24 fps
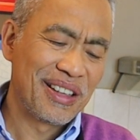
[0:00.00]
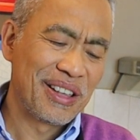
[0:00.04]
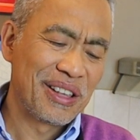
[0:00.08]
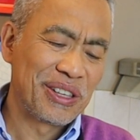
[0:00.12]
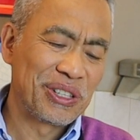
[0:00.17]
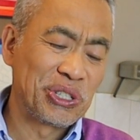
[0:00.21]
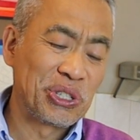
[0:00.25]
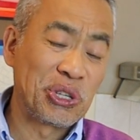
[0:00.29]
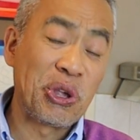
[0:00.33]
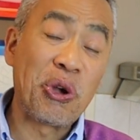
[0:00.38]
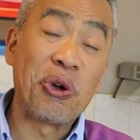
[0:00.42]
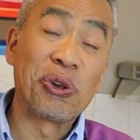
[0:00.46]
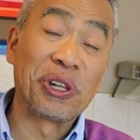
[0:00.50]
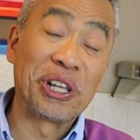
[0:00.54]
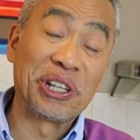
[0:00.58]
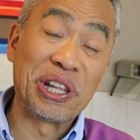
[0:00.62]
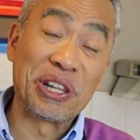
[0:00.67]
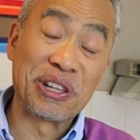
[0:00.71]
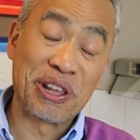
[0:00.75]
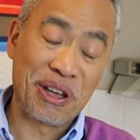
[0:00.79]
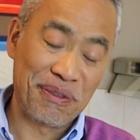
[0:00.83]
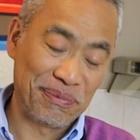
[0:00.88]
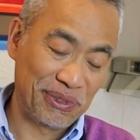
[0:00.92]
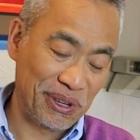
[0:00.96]
solid
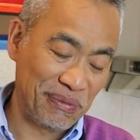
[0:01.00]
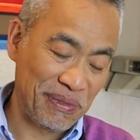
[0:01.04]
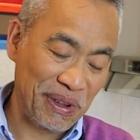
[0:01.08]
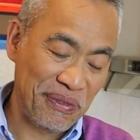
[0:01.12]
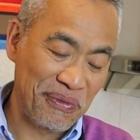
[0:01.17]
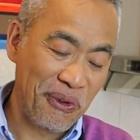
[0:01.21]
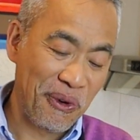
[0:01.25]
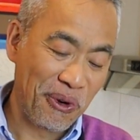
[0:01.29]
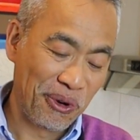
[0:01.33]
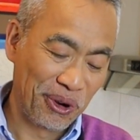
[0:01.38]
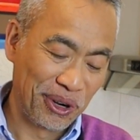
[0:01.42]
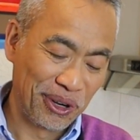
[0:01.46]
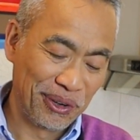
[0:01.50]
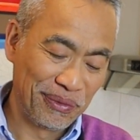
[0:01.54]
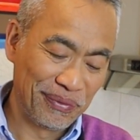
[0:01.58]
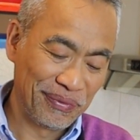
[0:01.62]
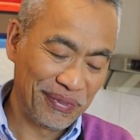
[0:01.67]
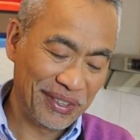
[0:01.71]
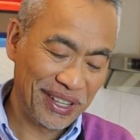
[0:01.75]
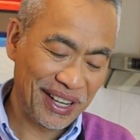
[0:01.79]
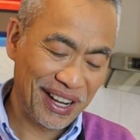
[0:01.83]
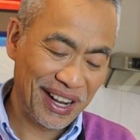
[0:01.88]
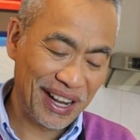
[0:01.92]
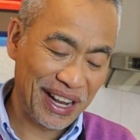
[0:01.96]
enough to be
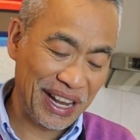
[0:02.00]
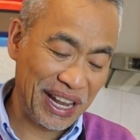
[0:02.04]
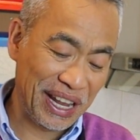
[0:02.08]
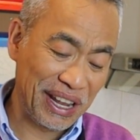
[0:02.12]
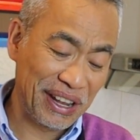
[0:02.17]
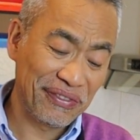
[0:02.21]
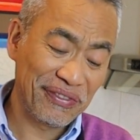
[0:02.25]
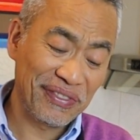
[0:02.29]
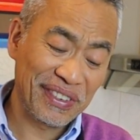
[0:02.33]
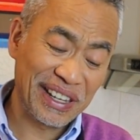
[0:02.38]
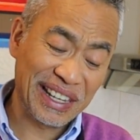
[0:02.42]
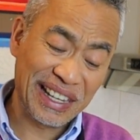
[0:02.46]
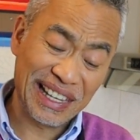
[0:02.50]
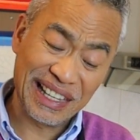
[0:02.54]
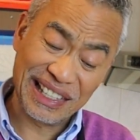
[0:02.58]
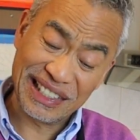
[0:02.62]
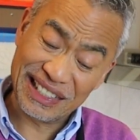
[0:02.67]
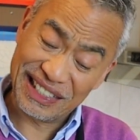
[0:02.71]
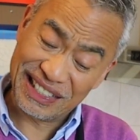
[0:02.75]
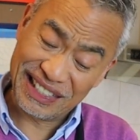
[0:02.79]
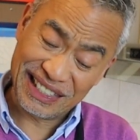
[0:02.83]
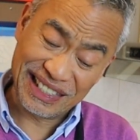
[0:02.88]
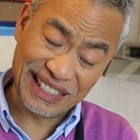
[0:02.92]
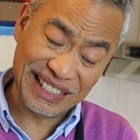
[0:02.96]
formed. Yeah, if
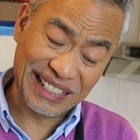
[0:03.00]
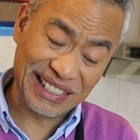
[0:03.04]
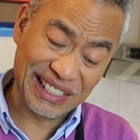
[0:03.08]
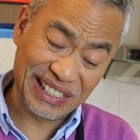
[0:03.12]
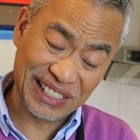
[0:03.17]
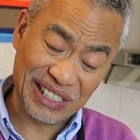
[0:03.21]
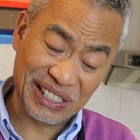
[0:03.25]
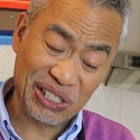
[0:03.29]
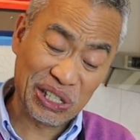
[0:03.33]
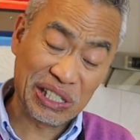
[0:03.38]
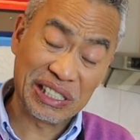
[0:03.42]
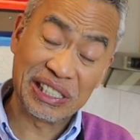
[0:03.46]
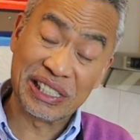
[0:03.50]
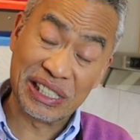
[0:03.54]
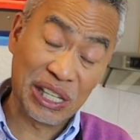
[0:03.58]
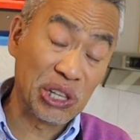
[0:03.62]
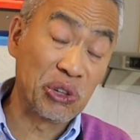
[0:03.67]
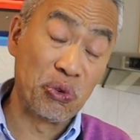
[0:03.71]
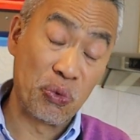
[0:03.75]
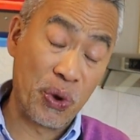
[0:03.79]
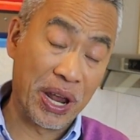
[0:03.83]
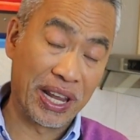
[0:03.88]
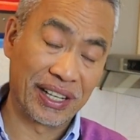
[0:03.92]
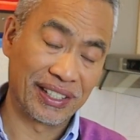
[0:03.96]
it's
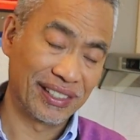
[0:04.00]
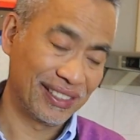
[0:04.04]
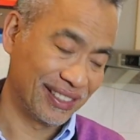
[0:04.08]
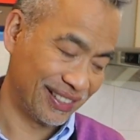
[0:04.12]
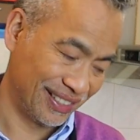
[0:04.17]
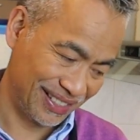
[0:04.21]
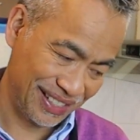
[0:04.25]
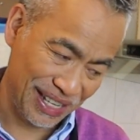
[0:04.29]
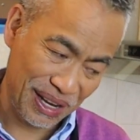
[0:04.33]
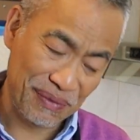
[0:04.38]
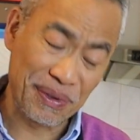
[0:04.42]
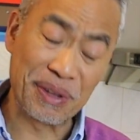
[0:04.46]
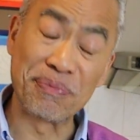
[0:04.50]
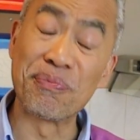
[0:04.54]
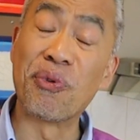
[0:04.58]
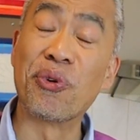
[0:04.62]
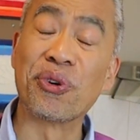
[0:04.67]
still wet, give it